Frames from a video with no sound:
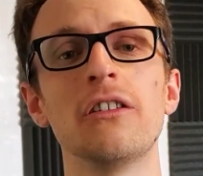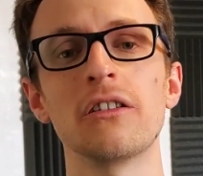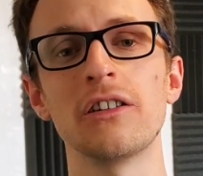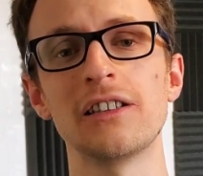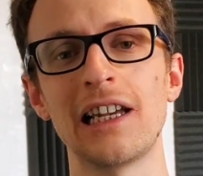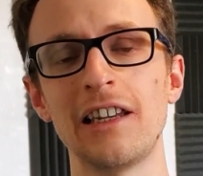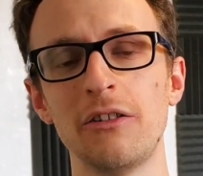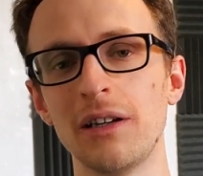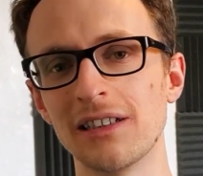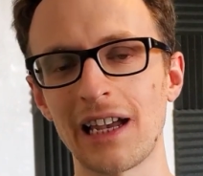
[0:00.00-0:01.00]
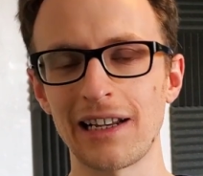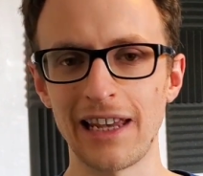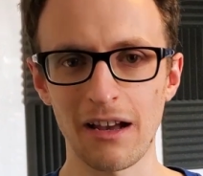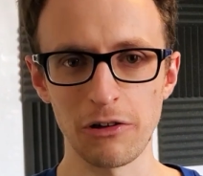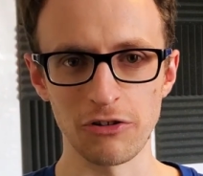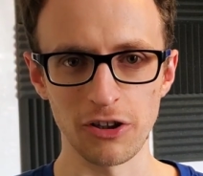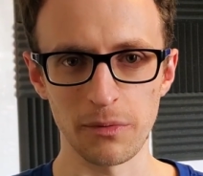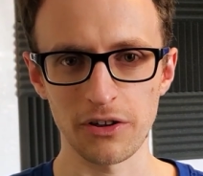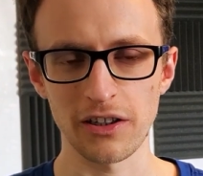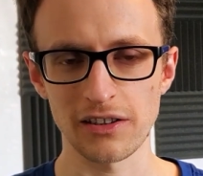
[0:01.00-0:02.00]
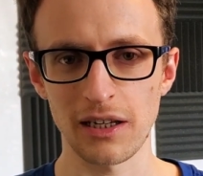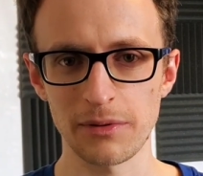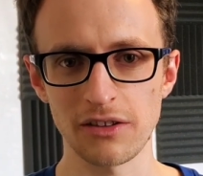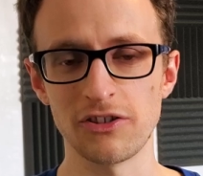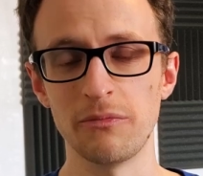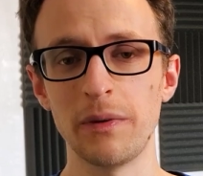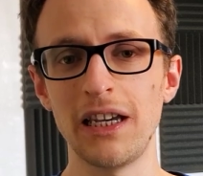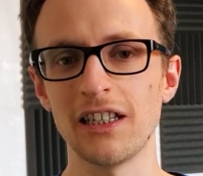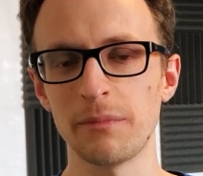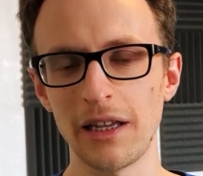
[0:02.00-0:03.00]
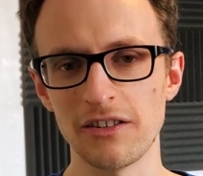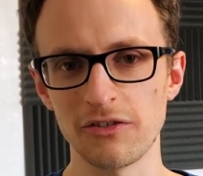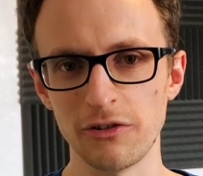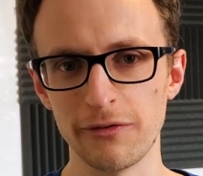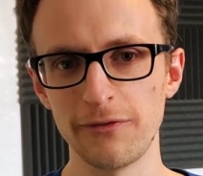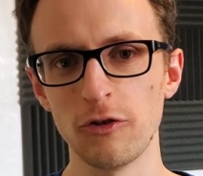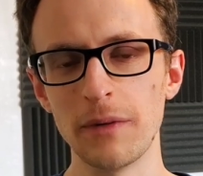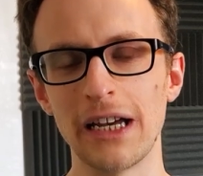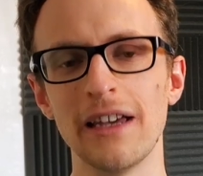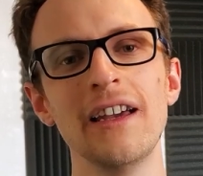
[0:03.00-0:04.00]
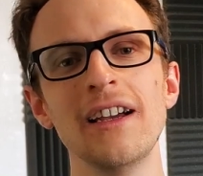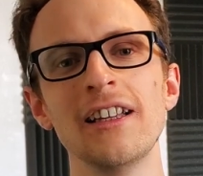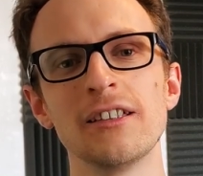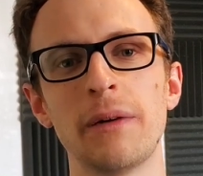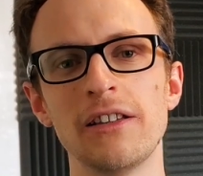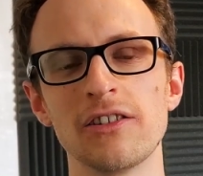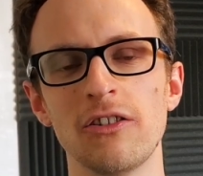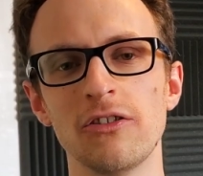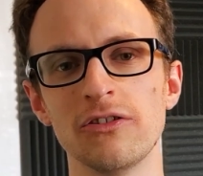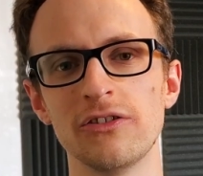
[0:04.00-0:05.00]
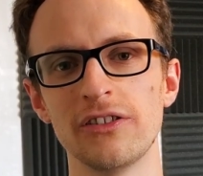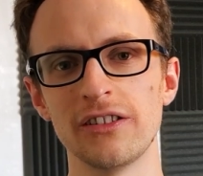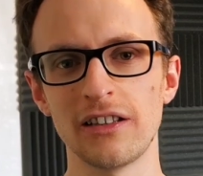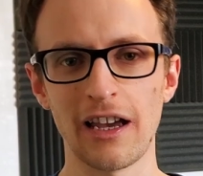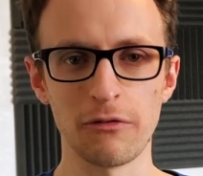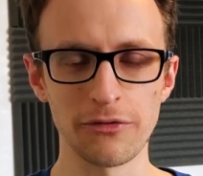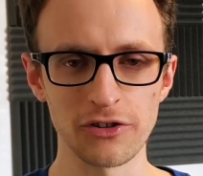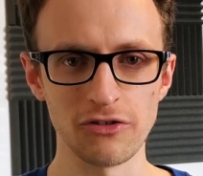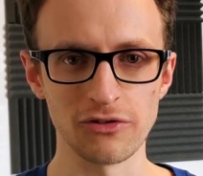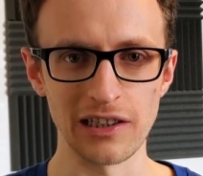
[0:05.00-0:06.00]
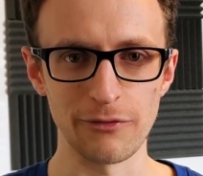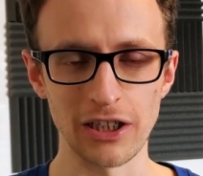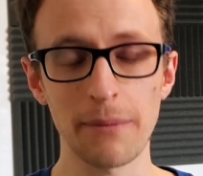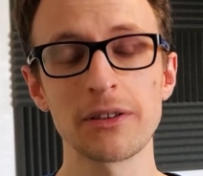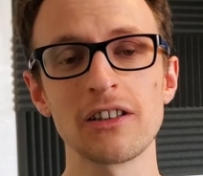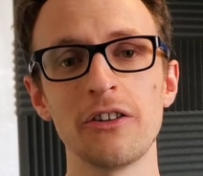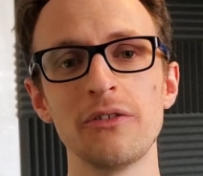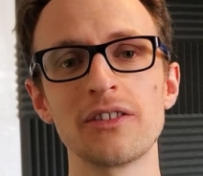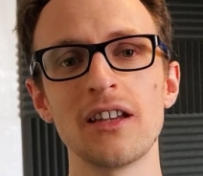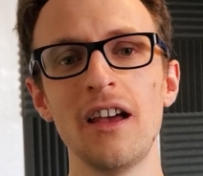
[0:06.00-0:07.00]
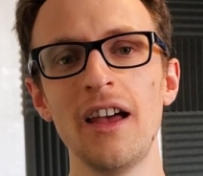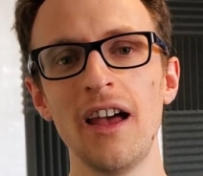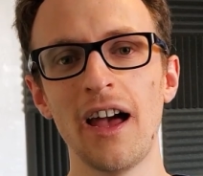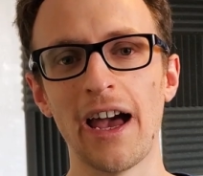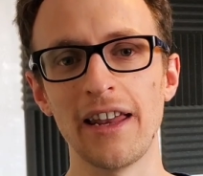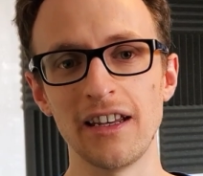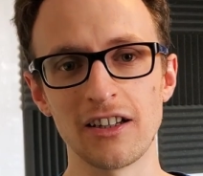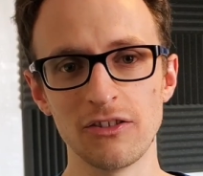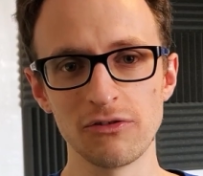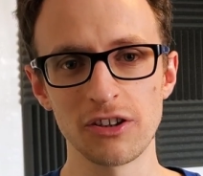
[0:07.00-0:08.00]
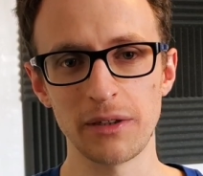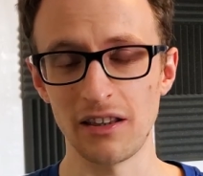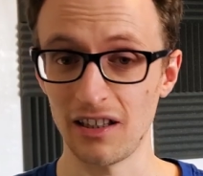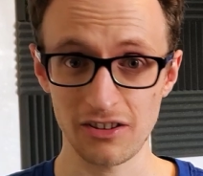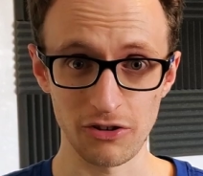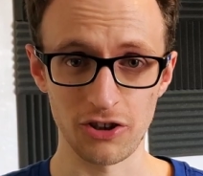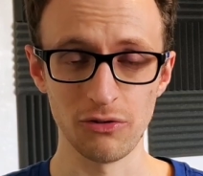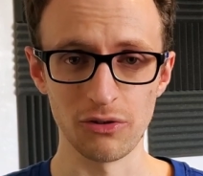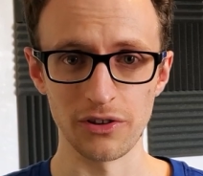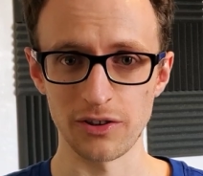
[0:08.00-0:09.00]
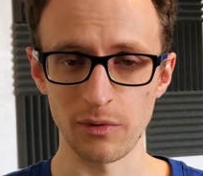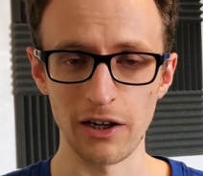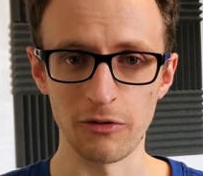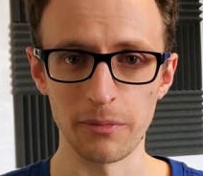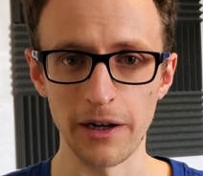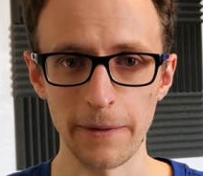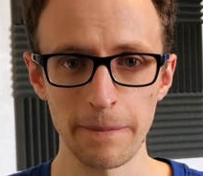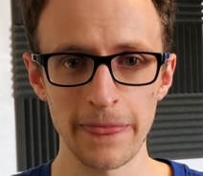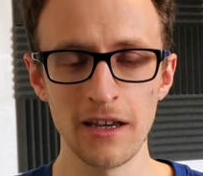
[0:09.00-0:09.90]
not going to tell you exactly how long your podcast episodes should be. It depends on your format, depends on how often you're delivering episodes. And it could also be that they're too short as well. But